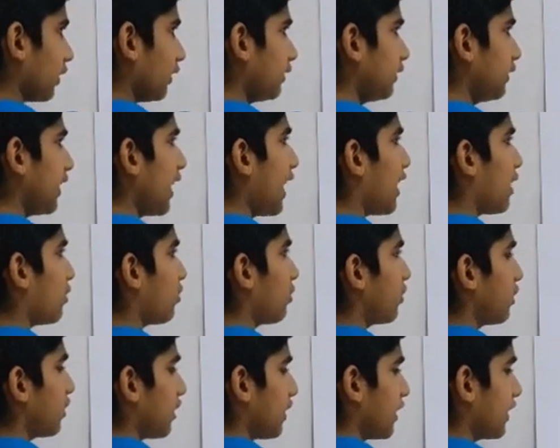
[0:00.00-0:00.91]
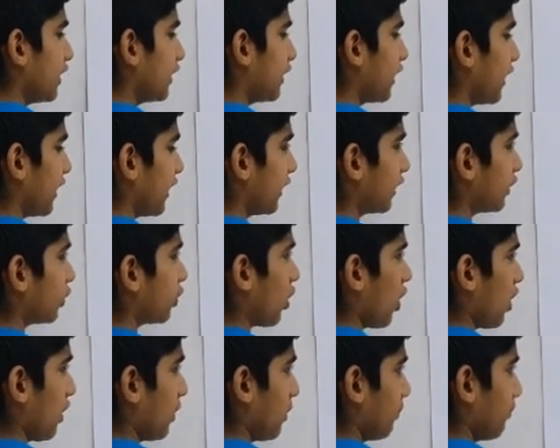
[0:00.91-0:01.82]
Now in the 8th
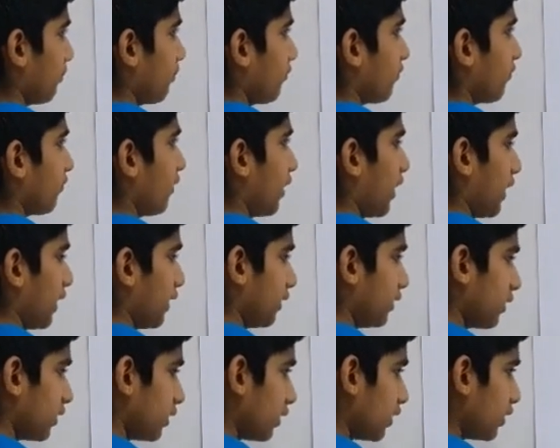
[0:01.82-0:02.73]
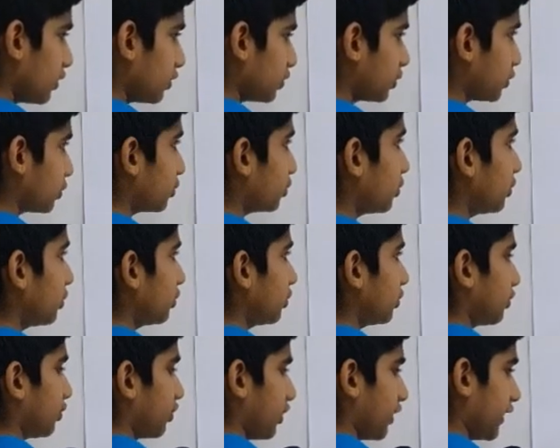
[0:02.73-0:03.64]
column, 1, 2,
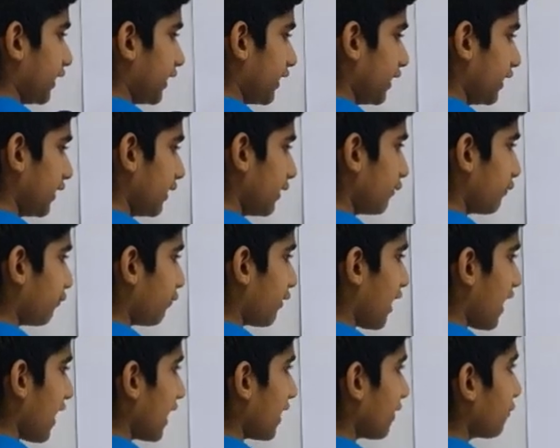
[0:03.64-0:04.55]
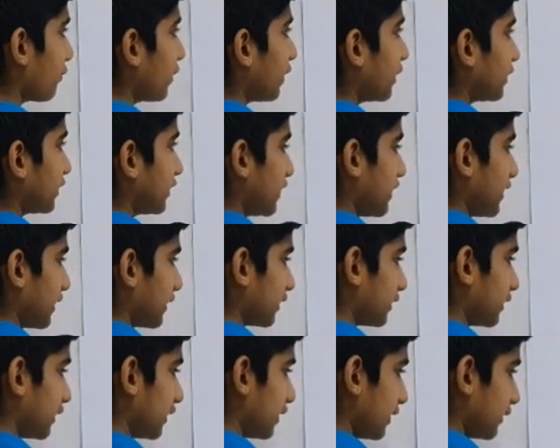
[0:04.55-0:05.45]
3, 5, 6,
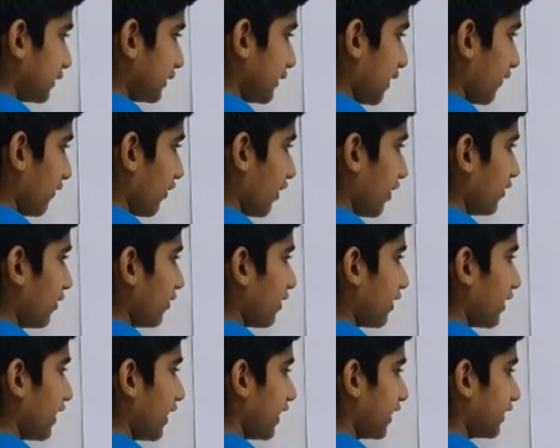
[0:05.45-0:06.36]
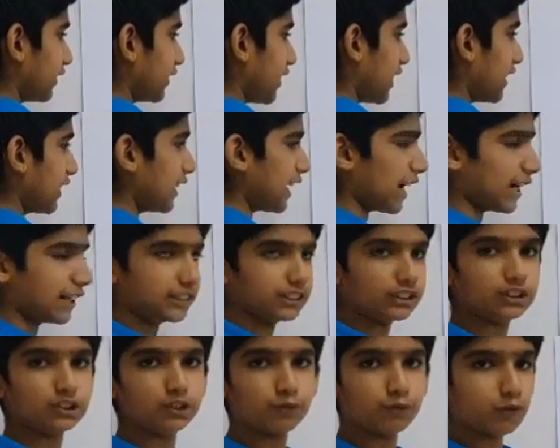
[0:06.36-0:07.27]
7, 8 and
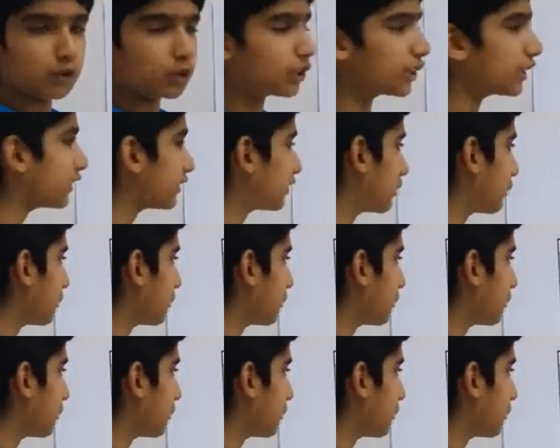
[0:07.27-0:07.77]
9. So 4 is